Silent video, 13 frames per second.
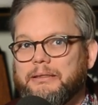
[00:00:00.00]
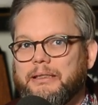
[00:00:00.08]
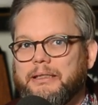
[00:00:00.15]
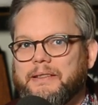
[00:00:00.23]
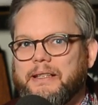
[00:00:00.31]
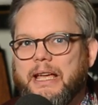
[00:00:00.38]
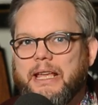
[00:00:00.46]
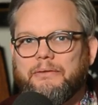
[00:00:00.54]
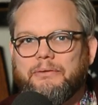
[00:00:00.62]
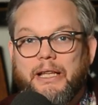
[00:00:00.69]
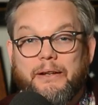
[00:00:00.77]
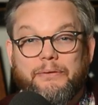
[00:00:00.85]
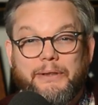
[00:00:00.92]
this kind of
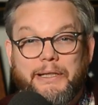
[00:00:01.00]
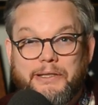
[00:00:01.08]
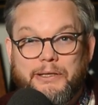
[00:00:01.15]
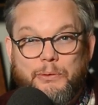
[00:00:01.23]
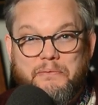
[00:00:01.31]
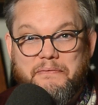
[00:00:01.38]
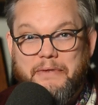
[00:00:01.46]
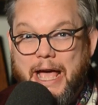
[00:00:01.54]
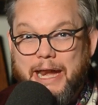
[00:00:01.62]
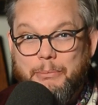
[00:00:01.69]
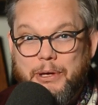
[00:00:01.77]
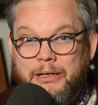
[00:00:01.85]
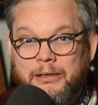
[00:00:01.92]
like Flintstone
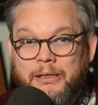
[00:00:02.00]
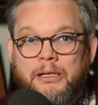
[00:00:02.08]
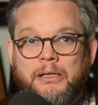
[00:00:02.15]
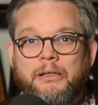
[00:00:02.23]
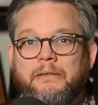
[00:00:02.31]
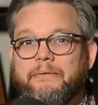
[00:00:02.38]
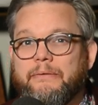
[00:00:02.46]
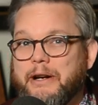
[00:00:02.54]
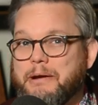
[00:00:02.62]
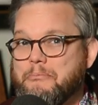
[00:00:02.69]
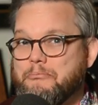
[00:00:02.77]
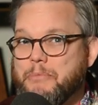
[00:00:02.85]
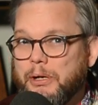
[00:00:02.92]
vitamin, very
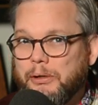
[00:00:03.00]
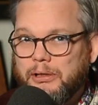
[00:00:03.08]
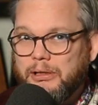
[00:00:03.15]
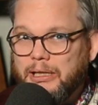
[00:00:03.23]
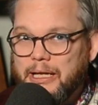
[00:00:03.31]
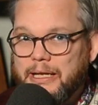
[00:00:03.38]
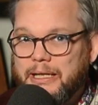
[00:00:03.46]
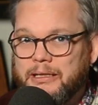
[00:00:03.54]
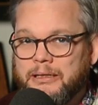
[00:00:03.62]
mineral like,